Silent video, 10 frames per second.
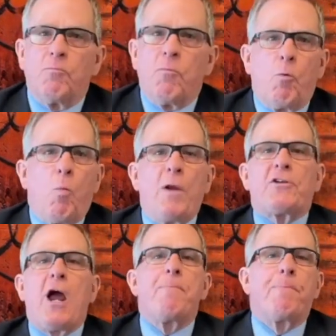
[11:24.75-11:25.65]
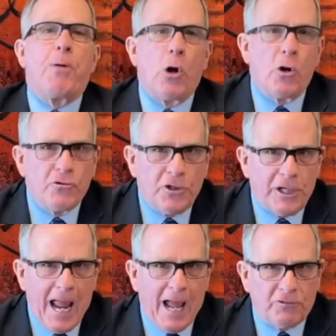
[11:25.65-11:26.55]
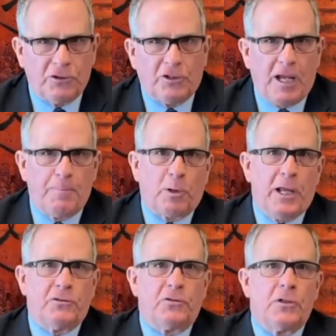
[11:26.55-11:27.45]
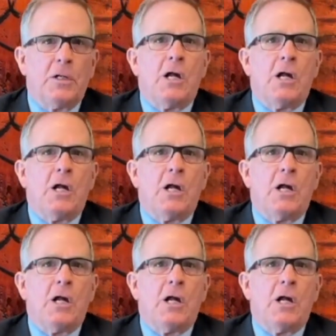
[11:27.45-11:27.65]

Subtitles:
what type of purging has to take place,